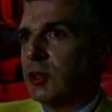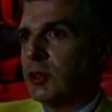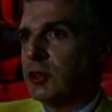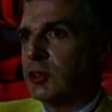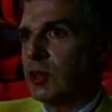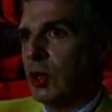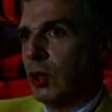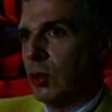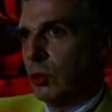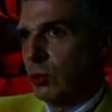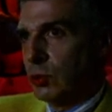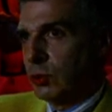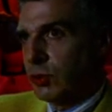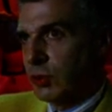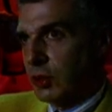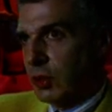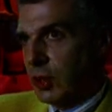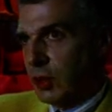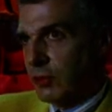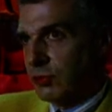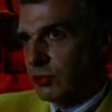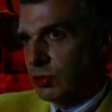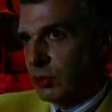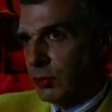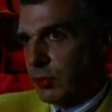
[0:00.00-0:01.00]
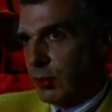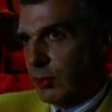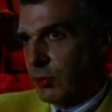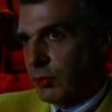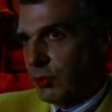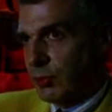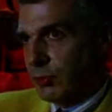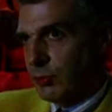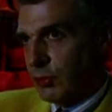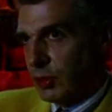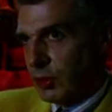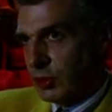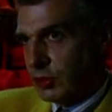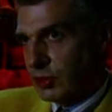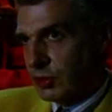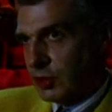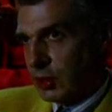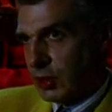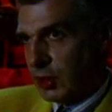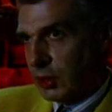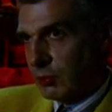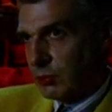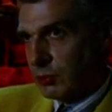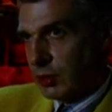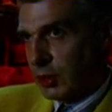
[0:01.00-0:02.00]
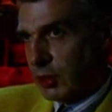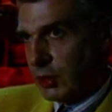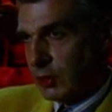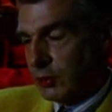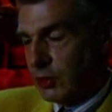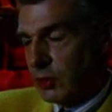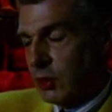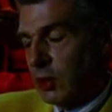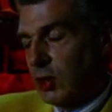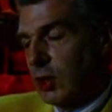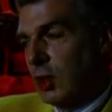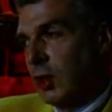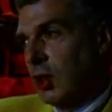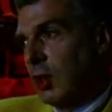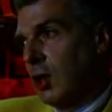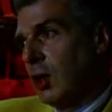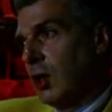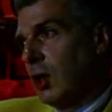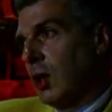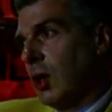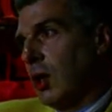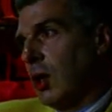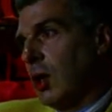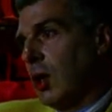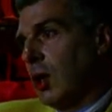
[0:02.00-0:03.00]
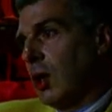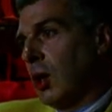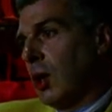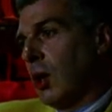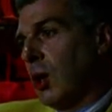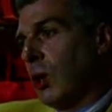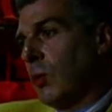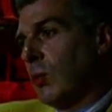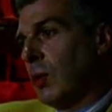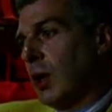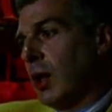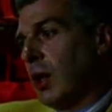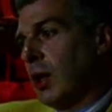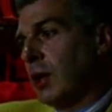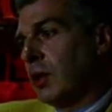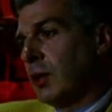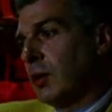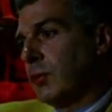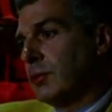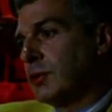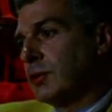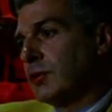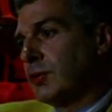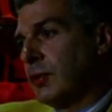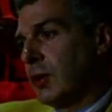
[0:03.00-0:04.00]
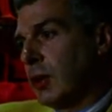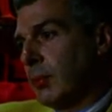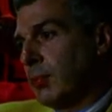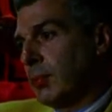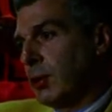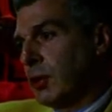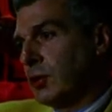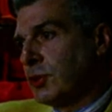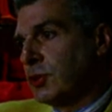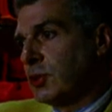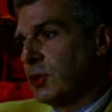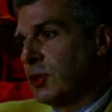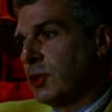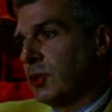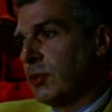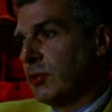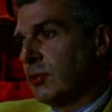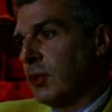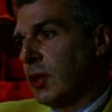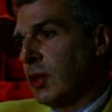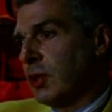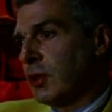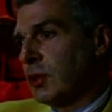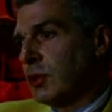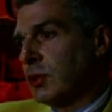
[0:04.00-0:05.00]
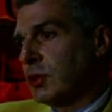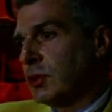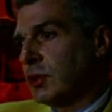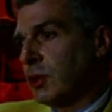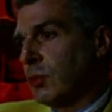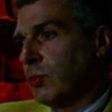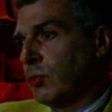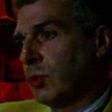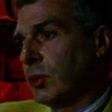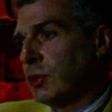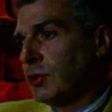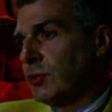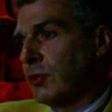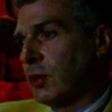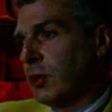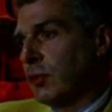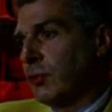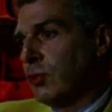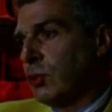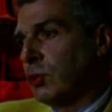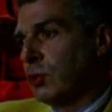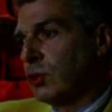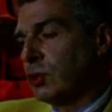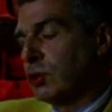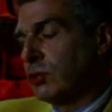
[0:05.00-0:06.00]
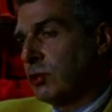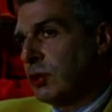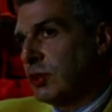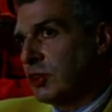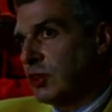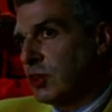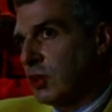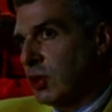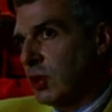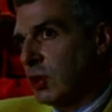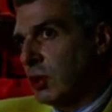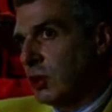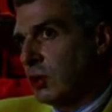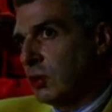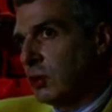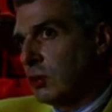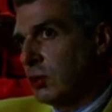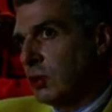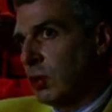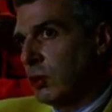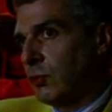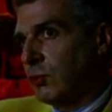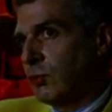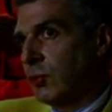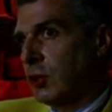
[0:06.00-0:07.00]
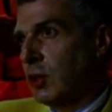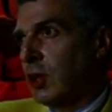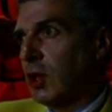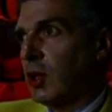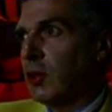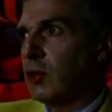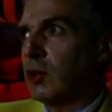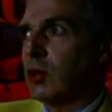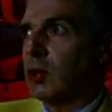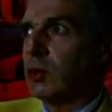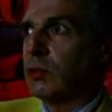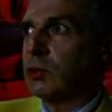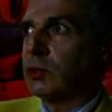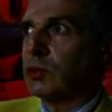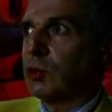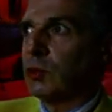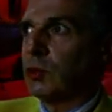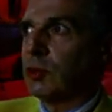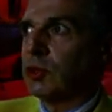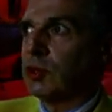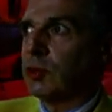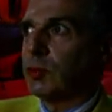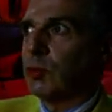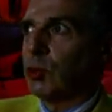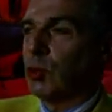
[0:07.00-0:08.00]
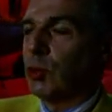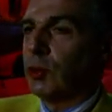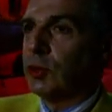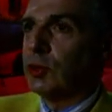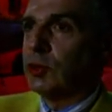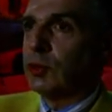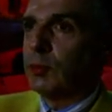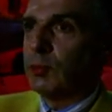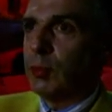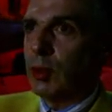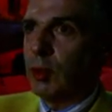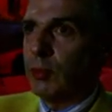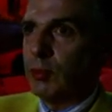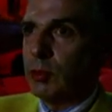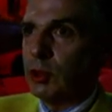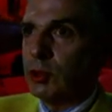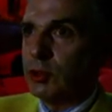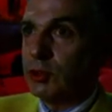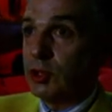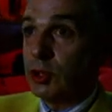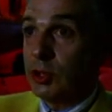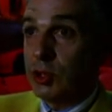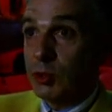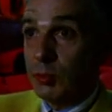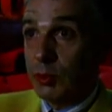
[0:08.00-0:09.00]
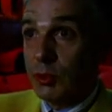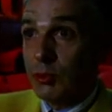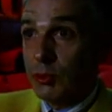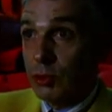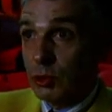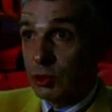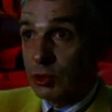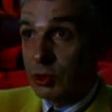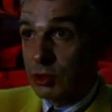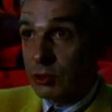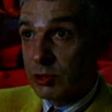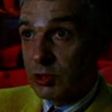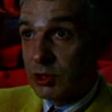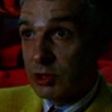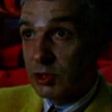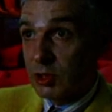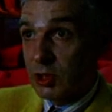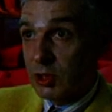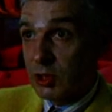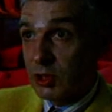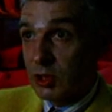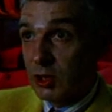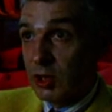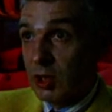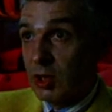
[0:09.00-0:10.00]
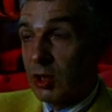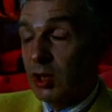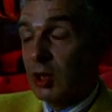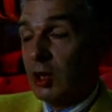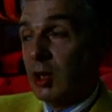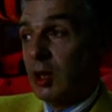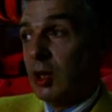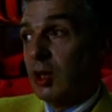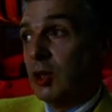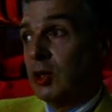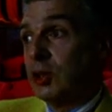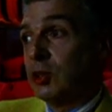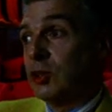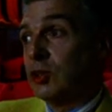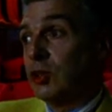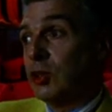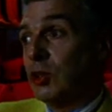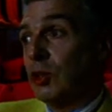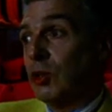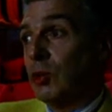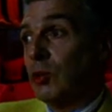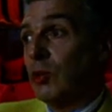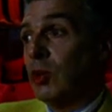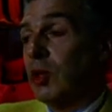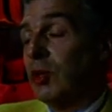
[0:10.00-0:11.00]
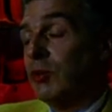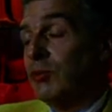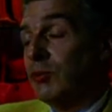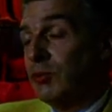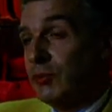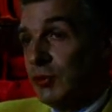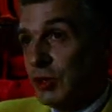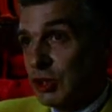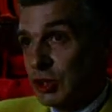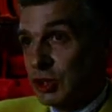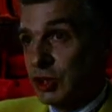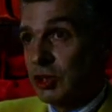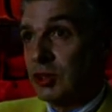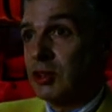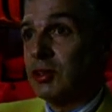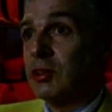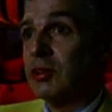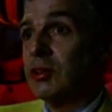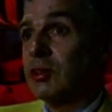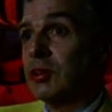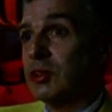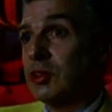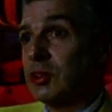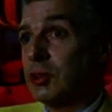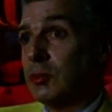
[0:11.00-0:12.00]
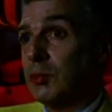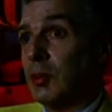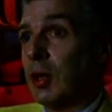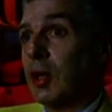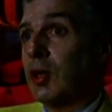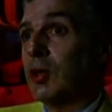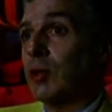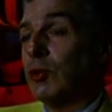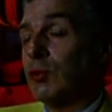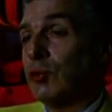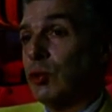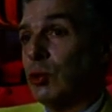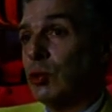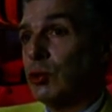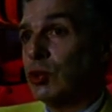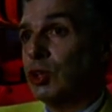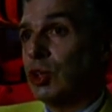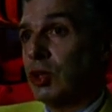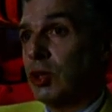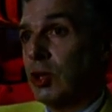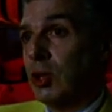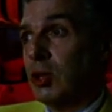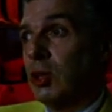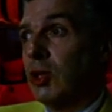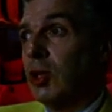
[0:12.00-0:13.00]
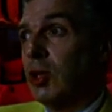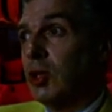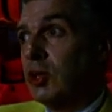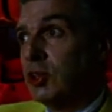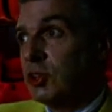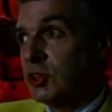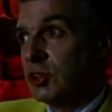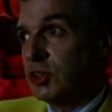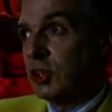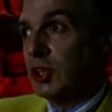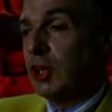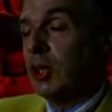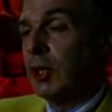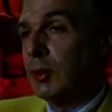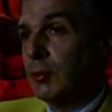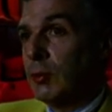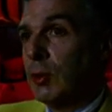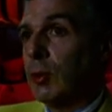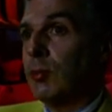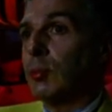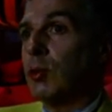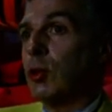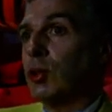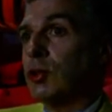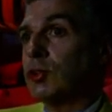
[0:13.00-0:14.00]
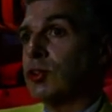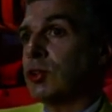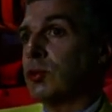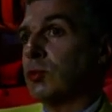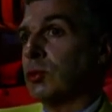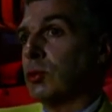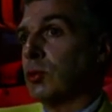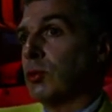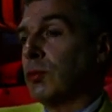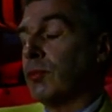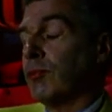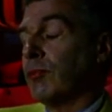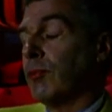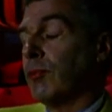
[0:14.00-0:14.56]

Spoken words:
I was old enough to remember the first time round. And it was very positive and in some ways very futuristic. Don't forget that it was always a point of pop music to be futuristic, to envision, to make the future seem possible.